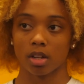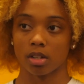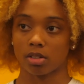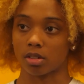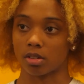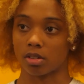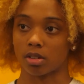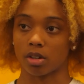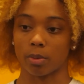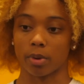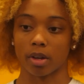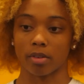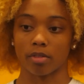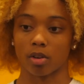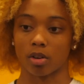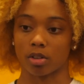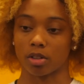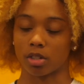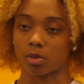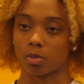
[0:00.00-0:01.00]
So, you know, we have
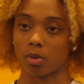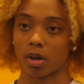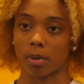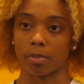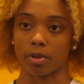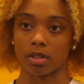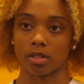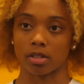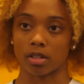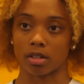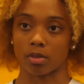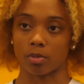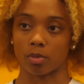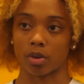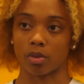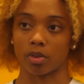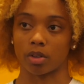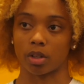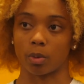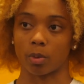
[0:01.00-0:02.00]
all these weapons and
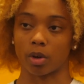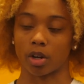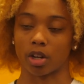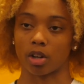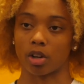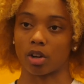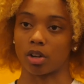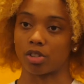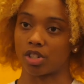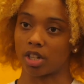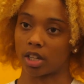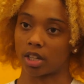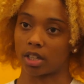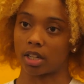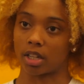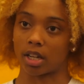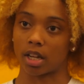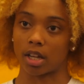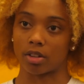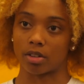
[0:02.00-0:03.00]
we're really working on gelling
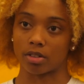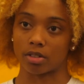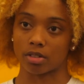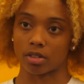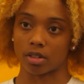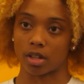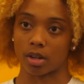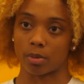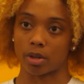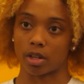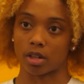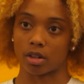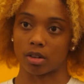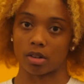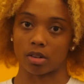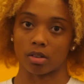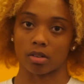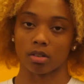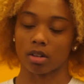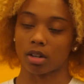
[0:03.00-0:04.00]
together so that we can
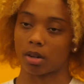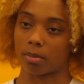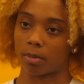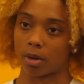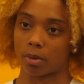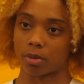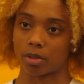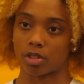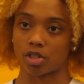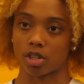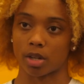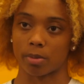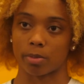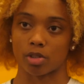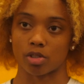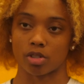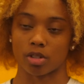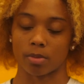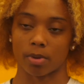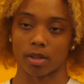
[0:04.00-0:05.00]
all uh, come out with a
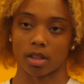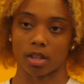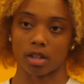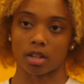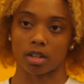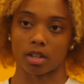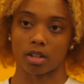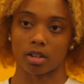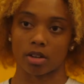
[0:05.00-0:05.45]
championship at the end of the